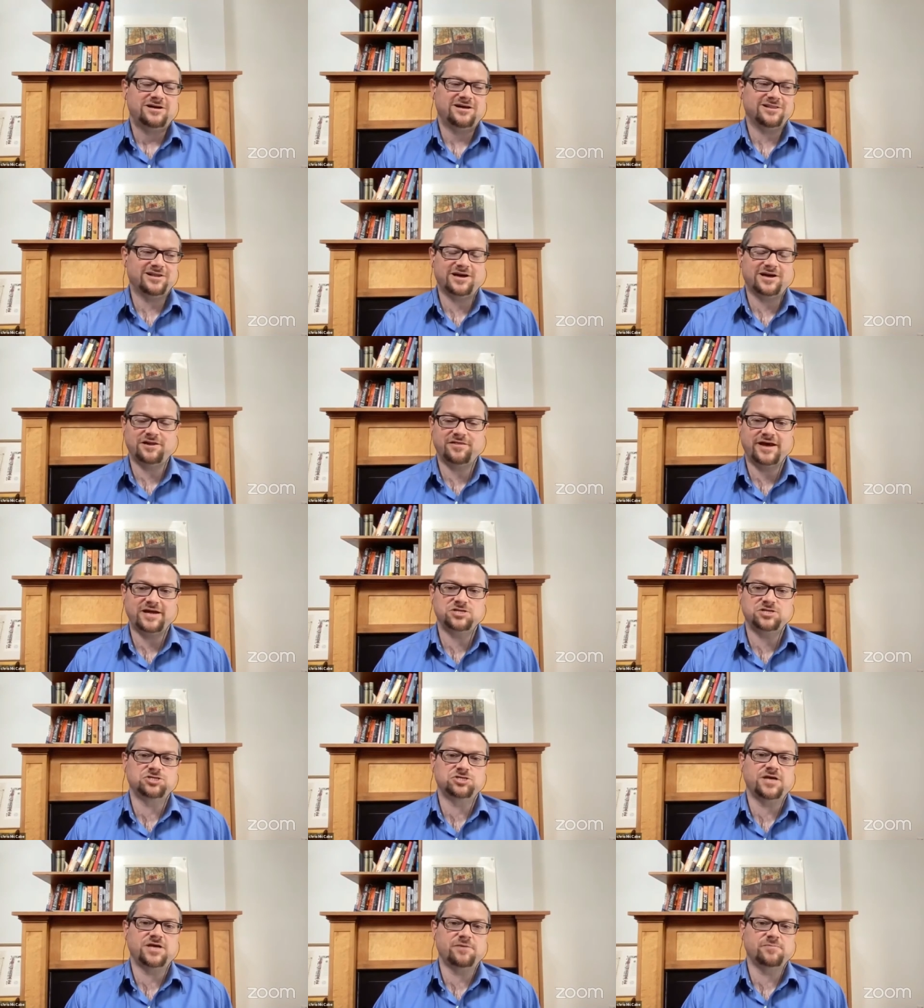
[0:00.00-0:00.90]
A lot of that
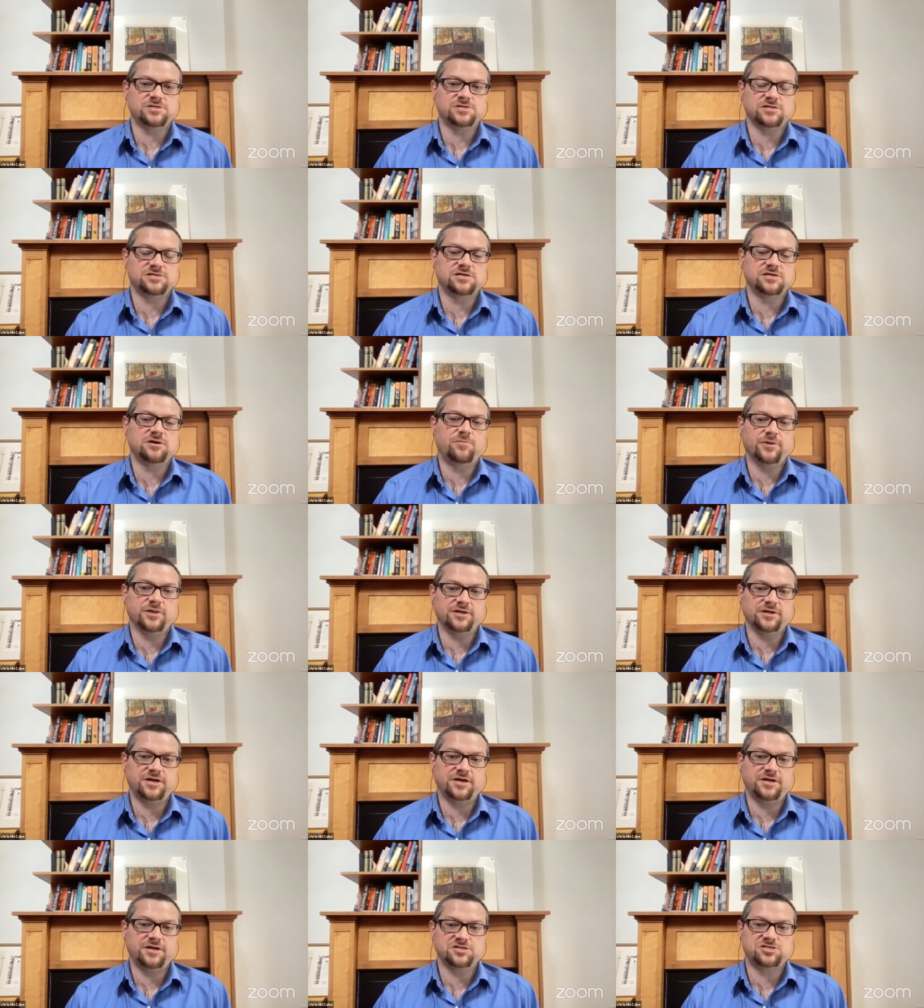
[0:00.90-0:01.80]
is just Amazon's
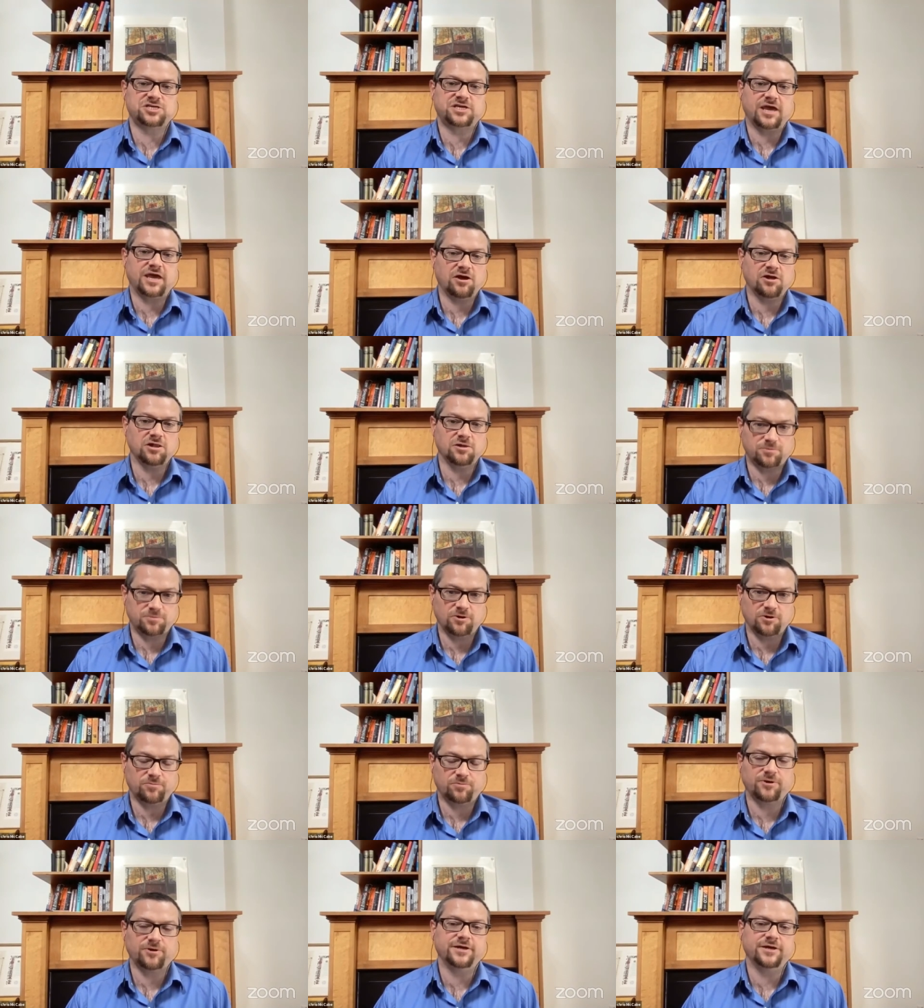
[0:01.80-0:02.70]
inability to scale
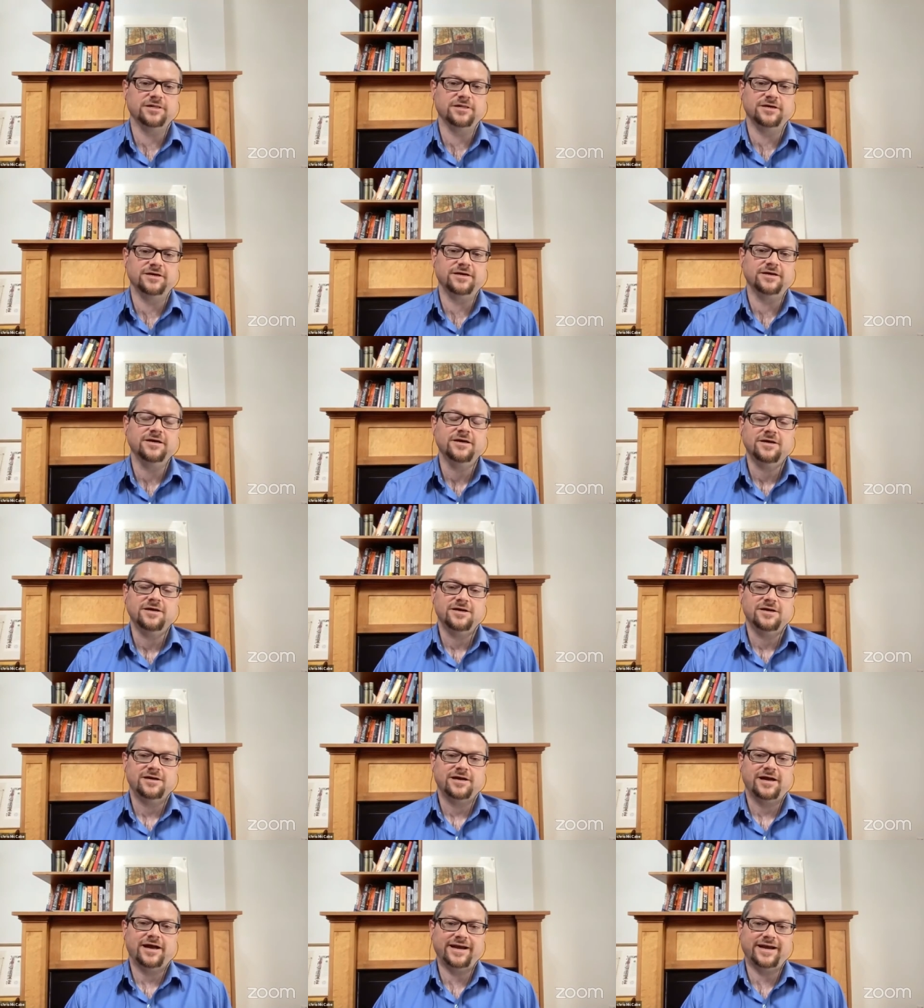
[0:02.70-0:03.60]
appropriately
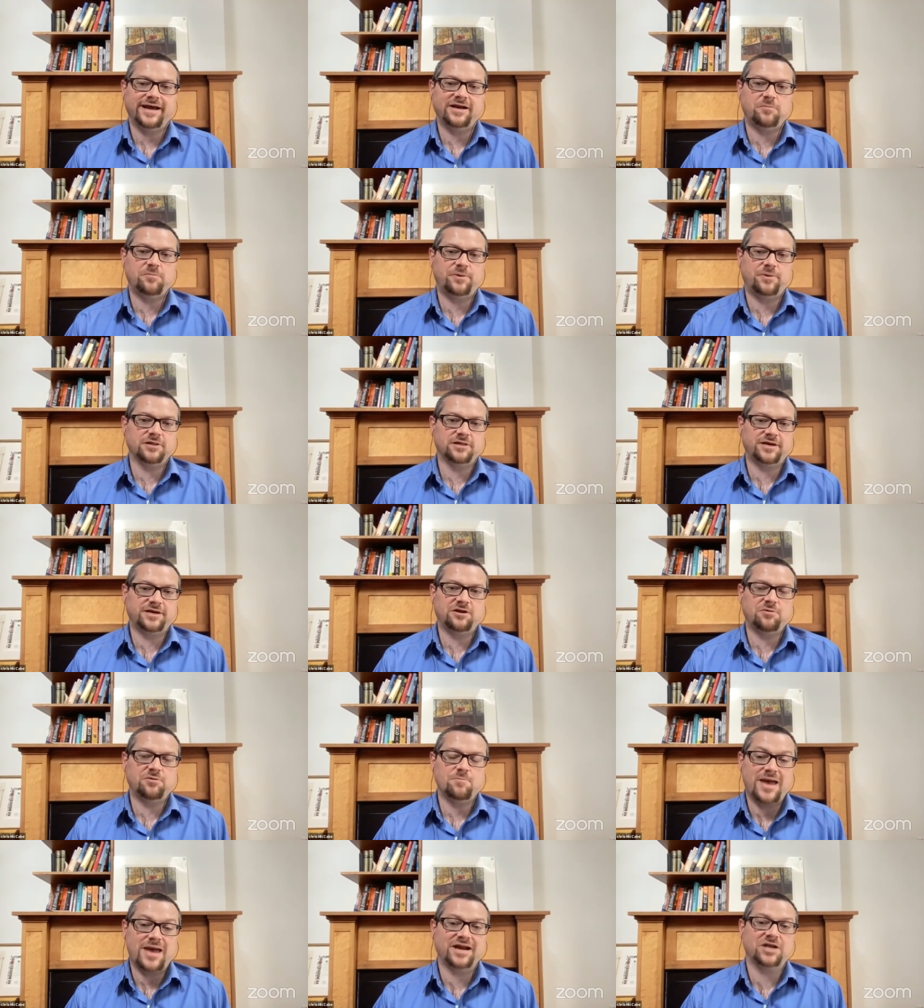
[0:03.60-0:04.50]
an inability
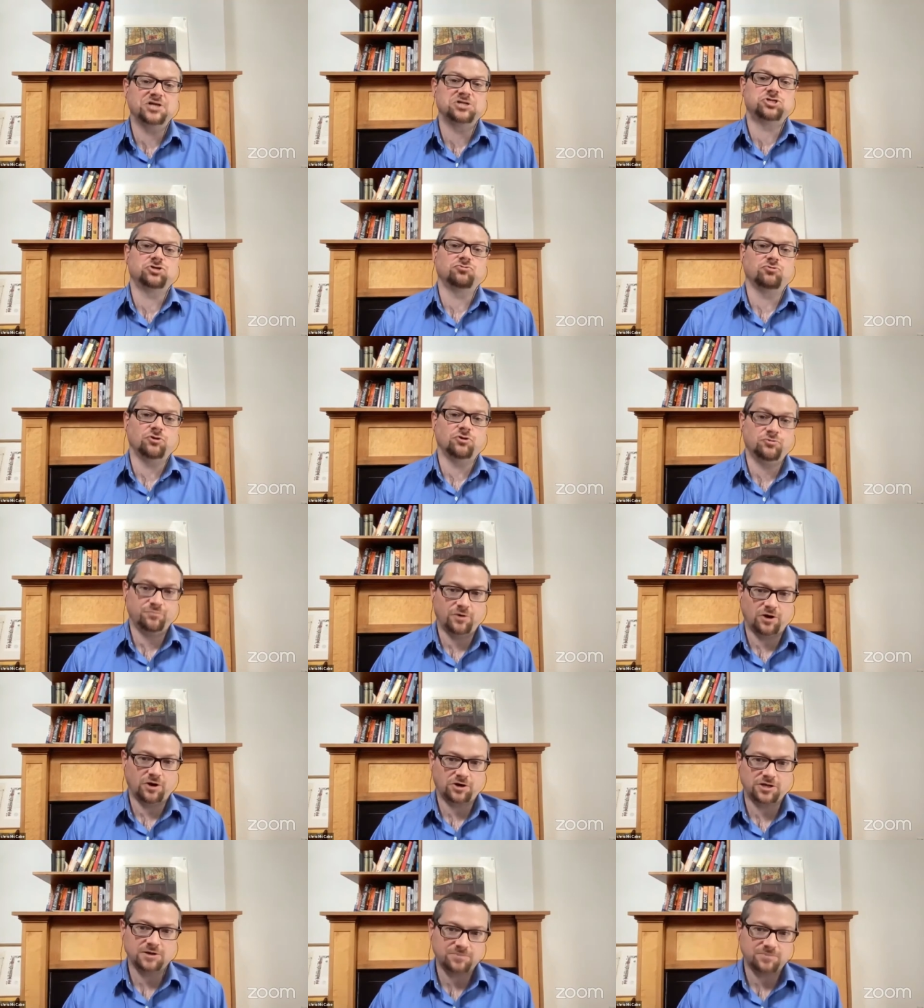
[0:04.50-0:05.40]
to manage their own
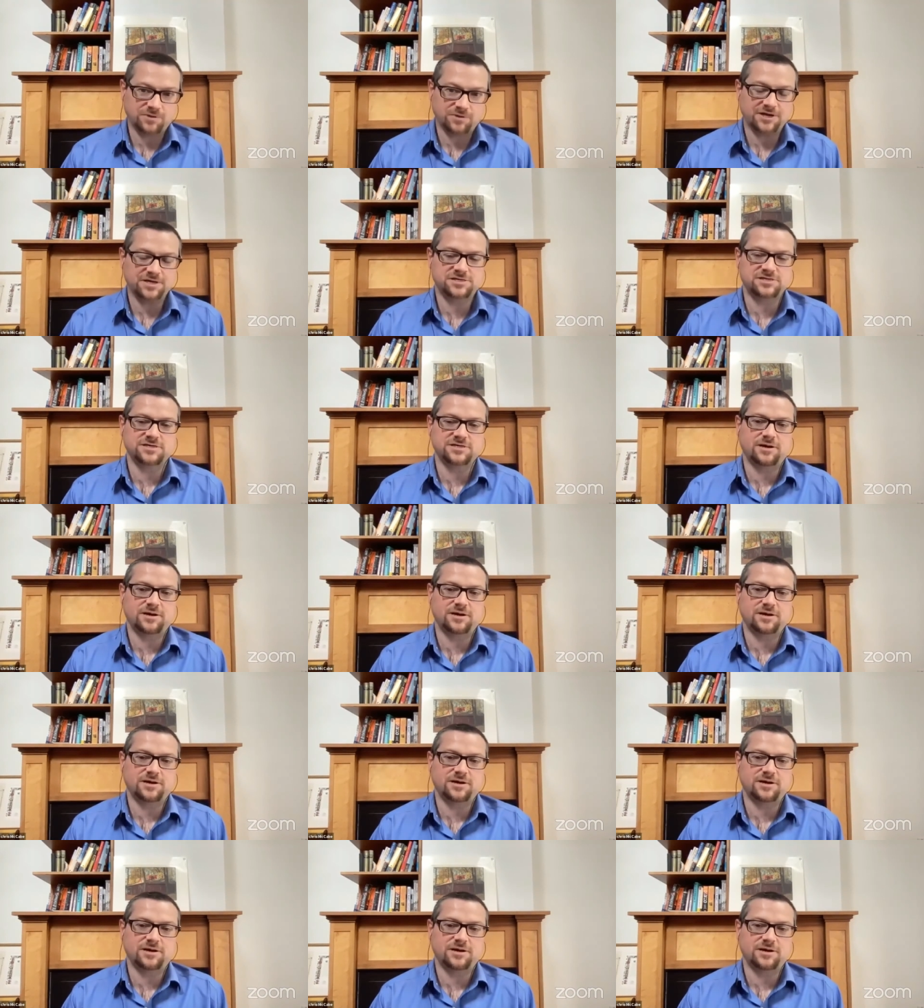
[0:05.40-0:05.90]
marketplace.